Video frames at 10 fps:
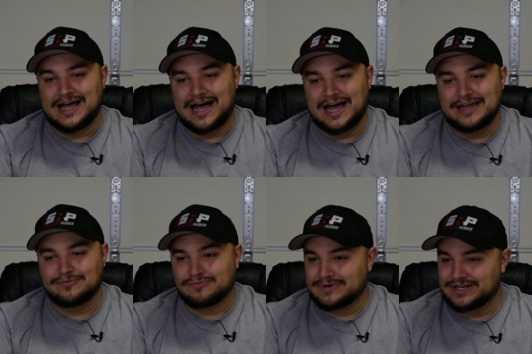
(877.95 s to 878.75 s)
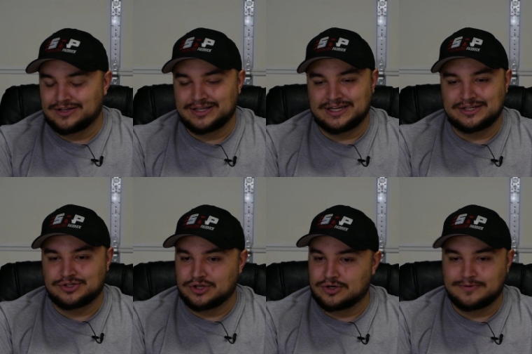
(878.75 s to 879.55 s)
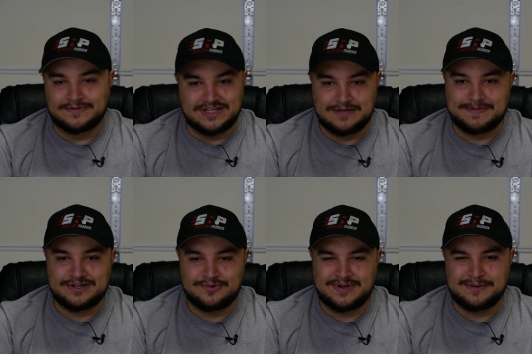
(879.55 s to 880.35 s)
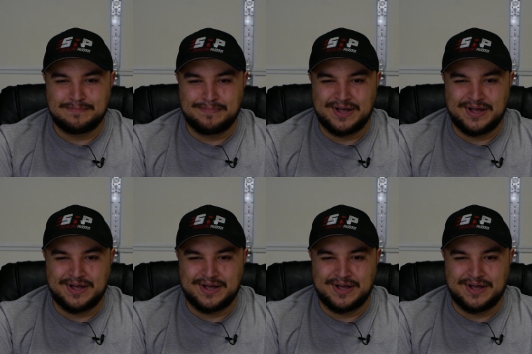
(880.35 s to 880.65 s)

I really dove deep into it,